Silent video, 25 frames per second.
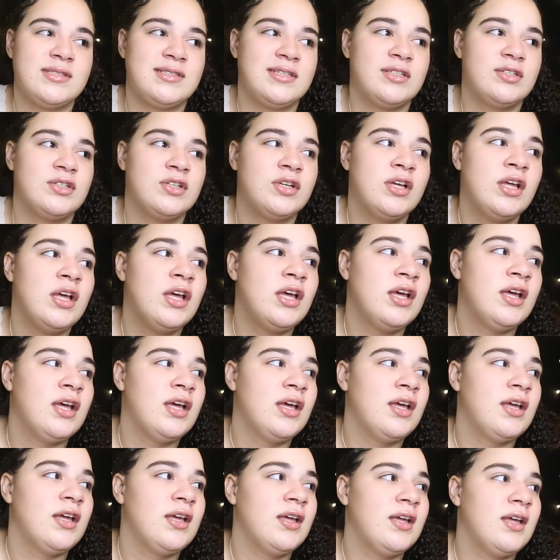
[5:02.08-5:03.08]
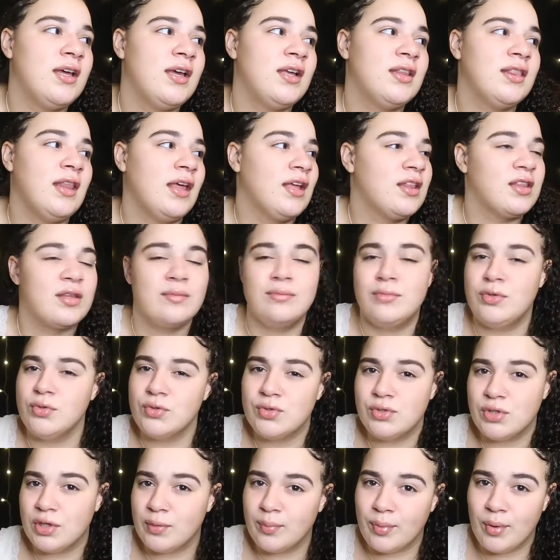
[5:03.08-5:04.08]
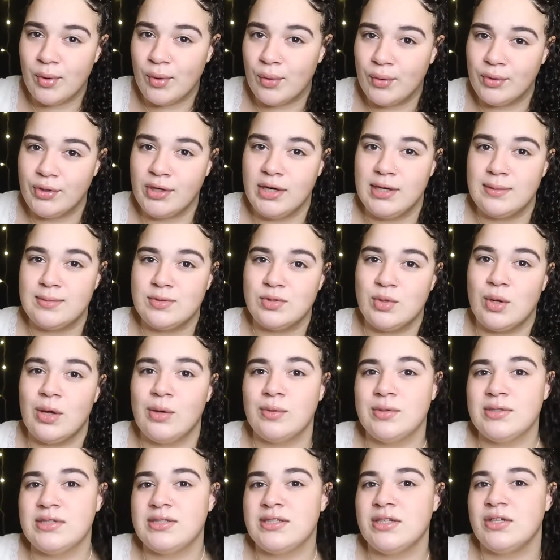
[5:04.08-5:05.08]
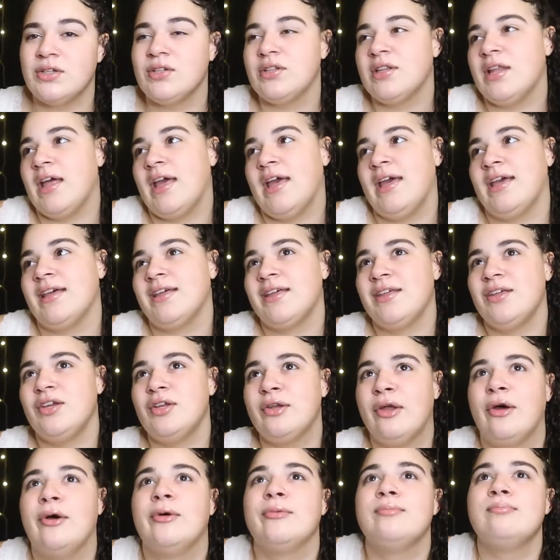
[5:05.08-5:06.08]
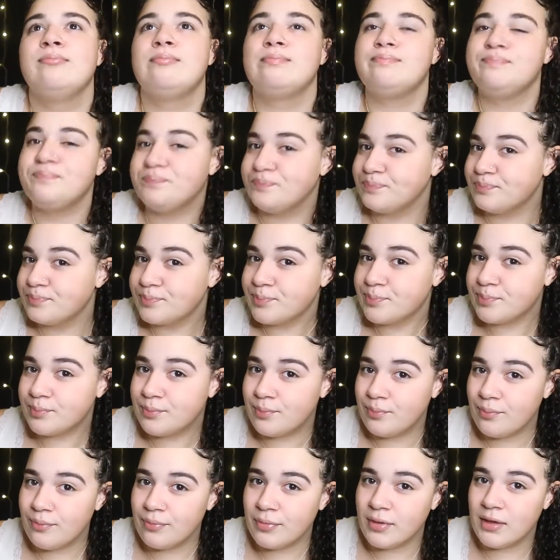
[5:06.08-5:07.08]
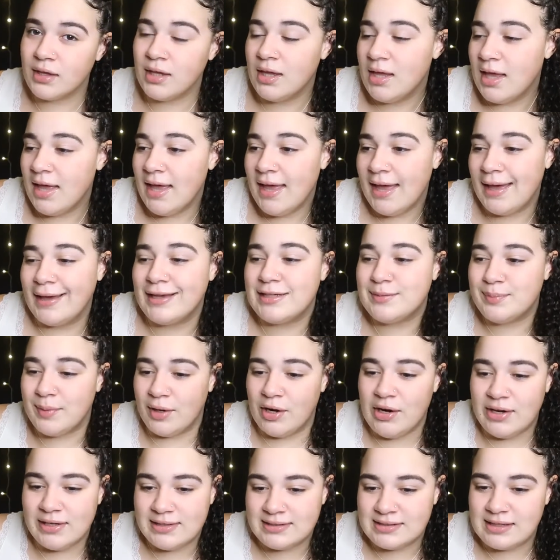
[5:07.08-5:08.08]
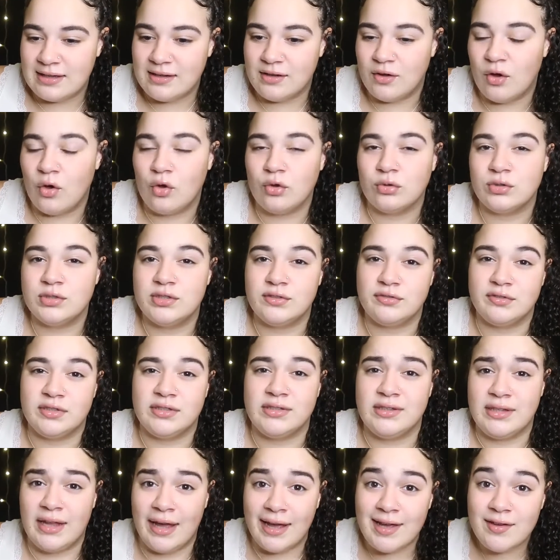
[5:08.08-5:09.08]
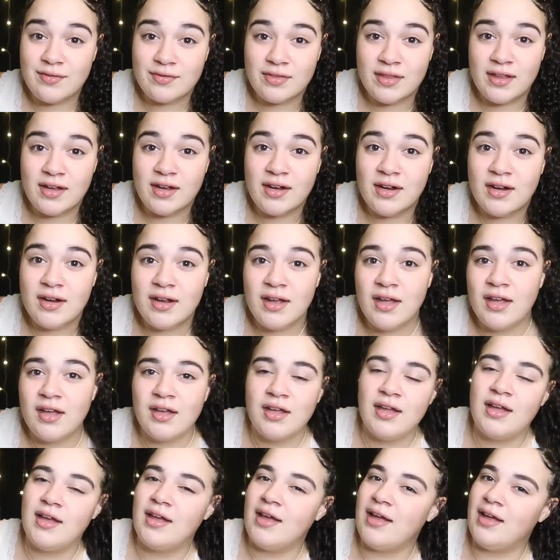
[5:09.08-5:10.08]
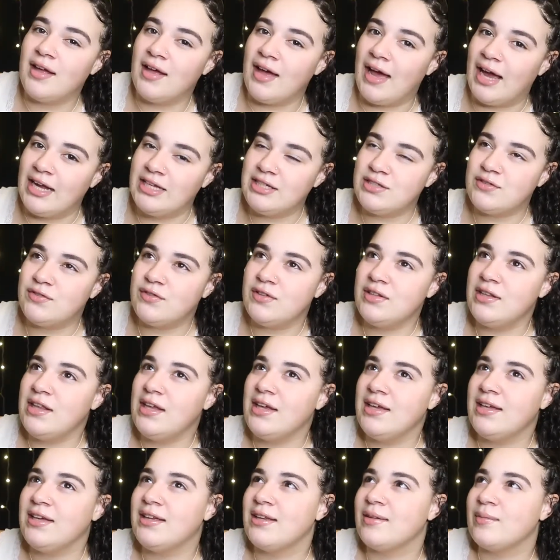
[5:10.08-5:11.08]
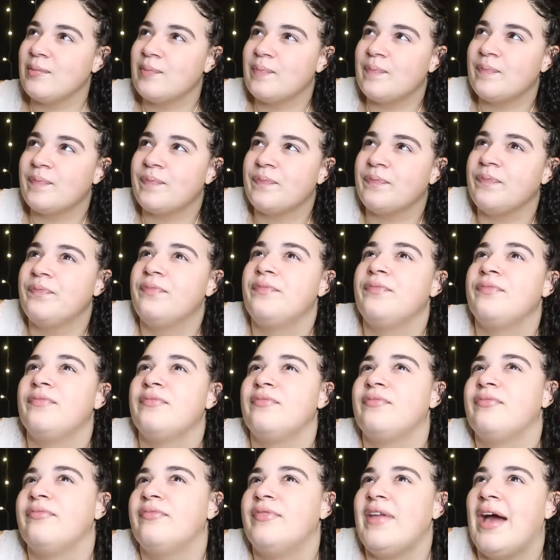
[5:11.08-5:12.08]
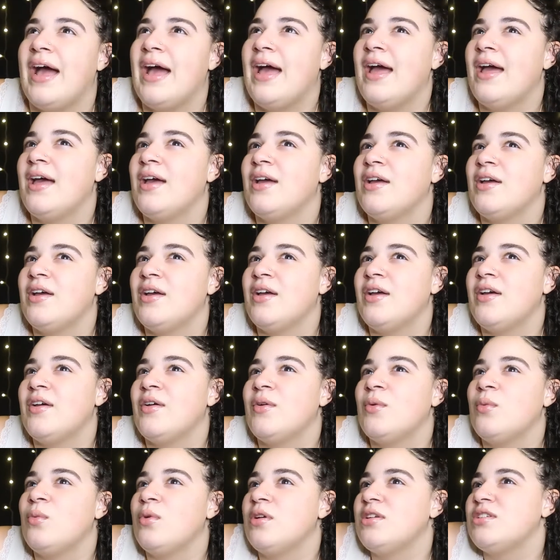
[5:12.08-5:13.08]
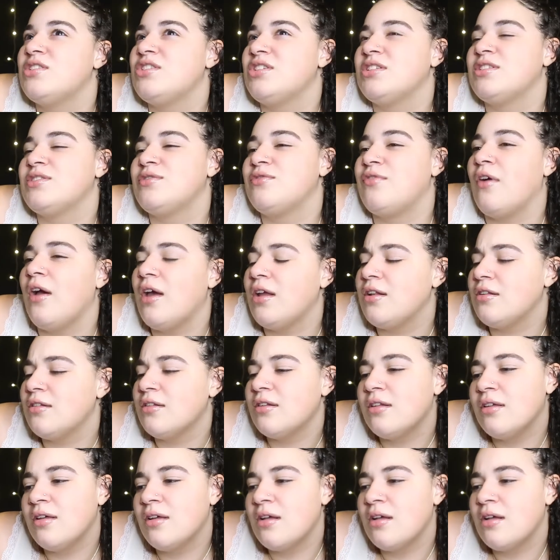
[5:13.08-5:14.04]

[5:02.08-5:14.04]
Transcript: still in like the music program, so I was still like, you know, experiencing a whole different life there. I just feel like that was just fun